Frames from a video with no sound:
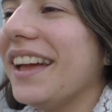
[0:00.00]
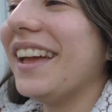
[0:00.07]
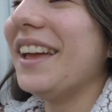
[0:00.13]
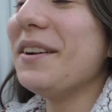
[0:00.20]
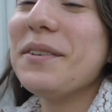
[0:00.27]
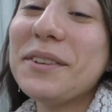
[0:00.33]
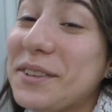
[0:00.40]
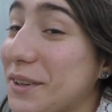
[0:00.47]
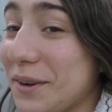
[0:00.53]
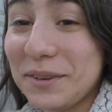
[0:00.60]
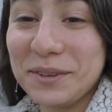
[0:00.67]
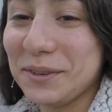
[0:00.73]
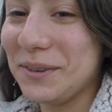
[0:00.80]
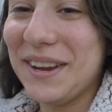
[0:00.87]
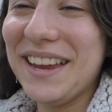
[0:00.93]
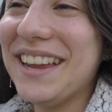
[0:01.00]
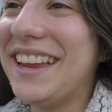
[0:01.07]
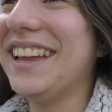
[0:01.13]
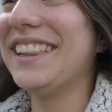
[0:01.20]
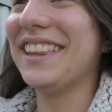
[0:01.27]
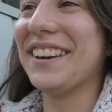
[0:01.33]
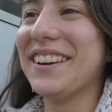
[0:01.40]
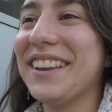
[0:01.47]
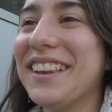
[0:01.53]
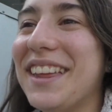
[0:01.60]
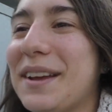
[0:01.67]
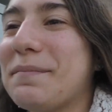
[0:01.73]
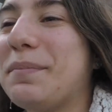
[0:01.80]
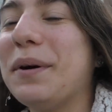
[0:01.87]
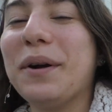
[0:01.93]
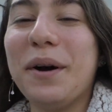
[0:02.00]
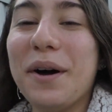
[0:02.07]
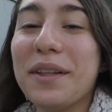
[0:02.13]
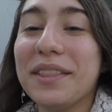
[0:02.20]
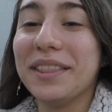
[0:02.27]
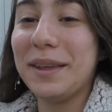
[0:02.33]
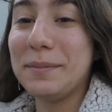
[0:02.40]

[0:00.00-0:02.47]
he was so sweet, he literally like put on